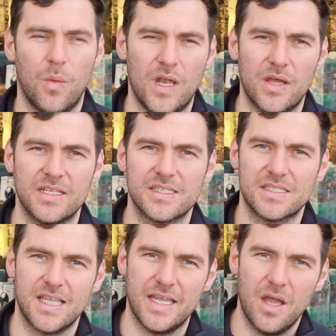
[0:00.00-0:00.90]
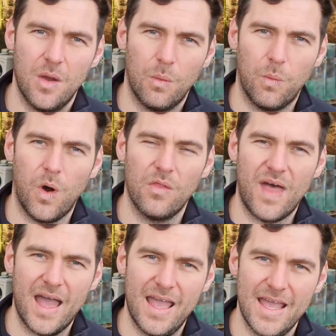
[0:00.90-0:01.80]
We're looking to see what
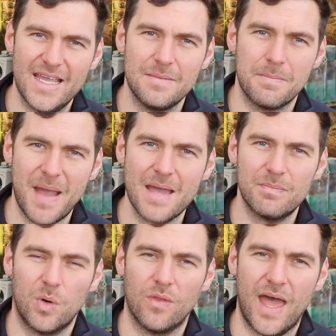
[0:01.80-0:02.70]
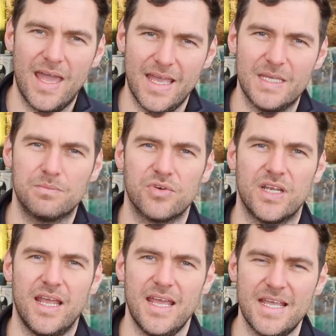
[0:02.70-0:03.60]
that heat map or that heat
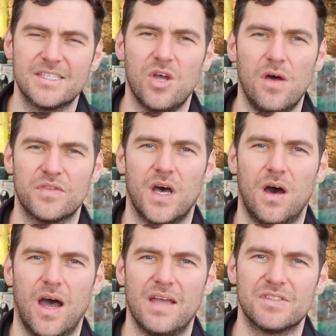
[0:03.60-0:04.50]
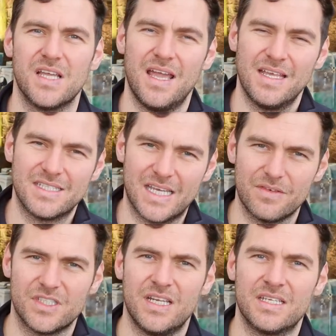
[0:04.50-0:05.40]
print is of the hives to give
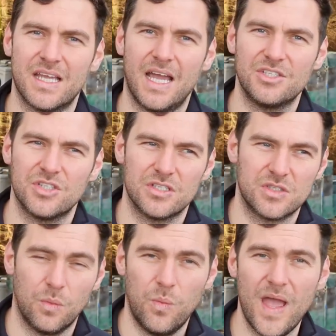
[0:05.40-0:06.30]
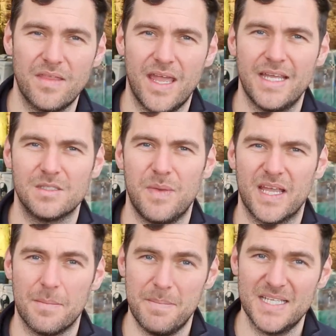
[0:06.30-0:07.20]
us an indication as to where the heat's
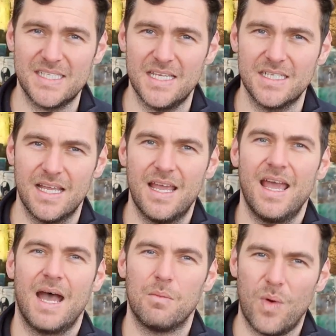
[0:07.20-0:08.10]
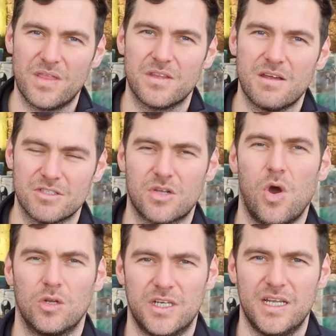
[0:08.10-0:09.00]
being emitted and whether there is a
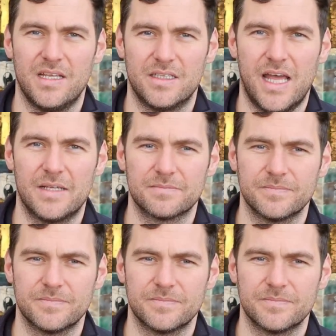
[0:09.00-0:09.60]
colony in there.